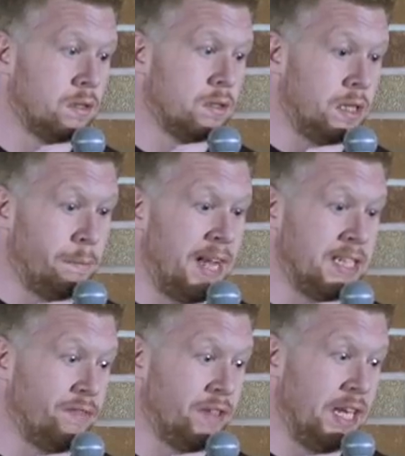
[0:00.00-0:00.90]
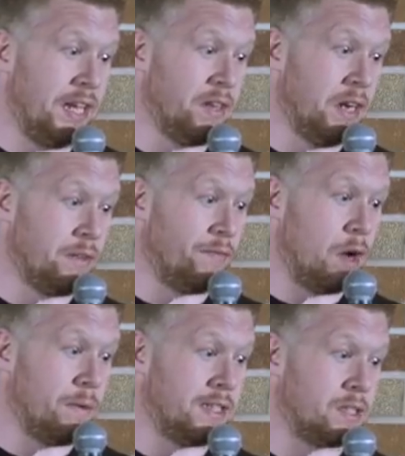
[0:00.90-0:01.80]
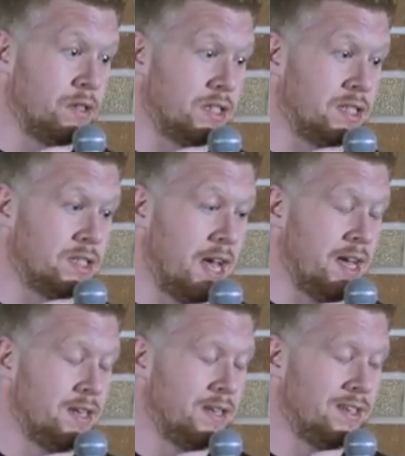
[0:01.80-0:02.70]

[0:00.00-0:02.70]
Has he paid you for the evening and forgot what he told you to say?